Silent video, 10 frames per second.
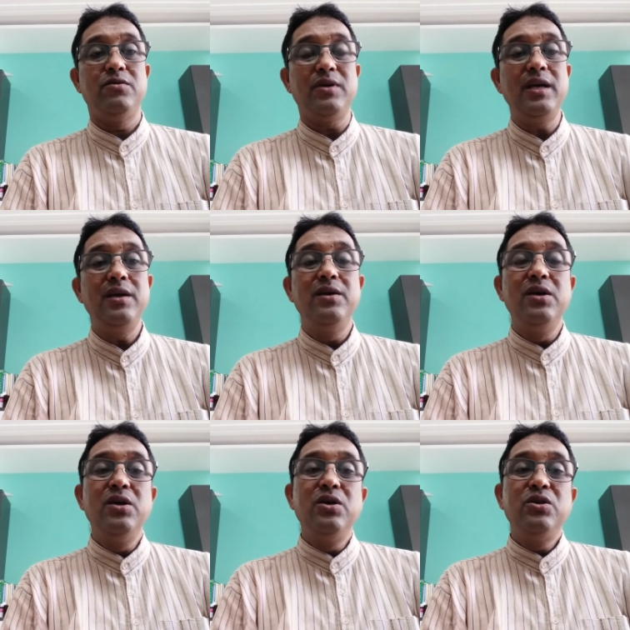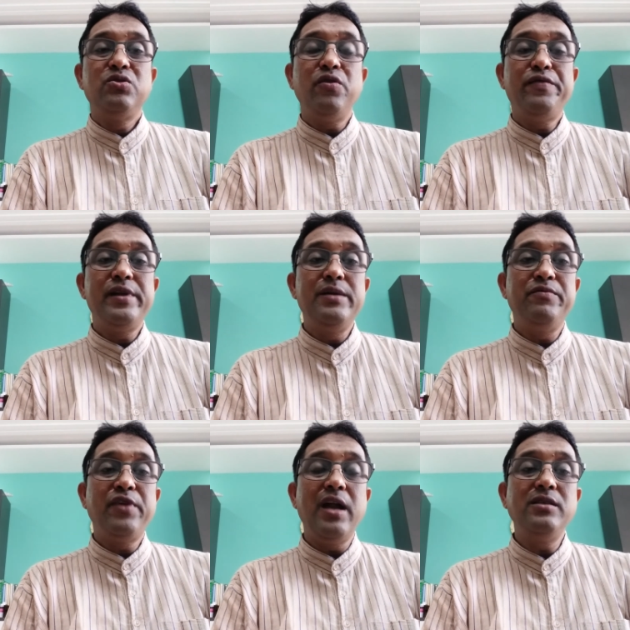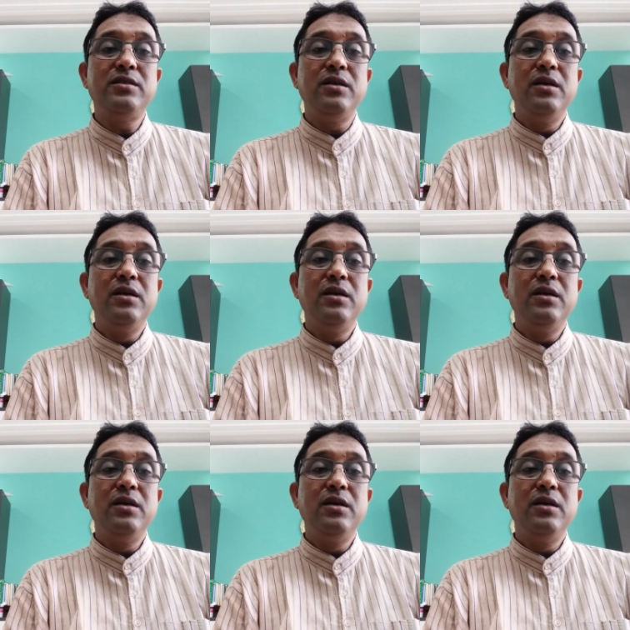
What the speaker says: Okay, so friends,